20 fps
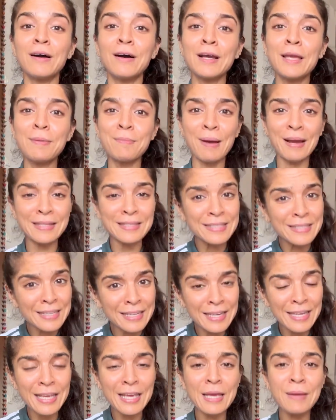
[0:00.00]
He might
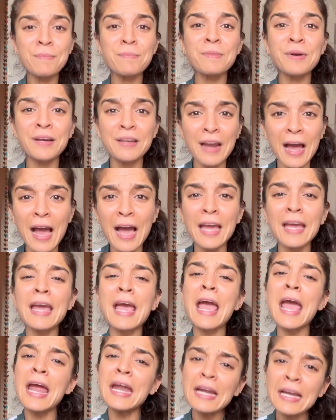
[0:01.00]
scream, cry
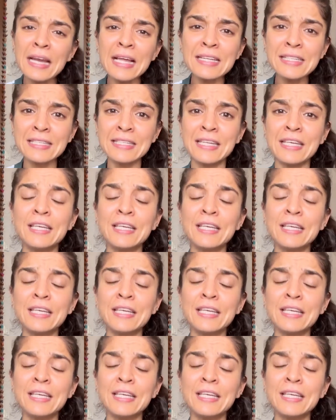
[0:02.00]
endlessly.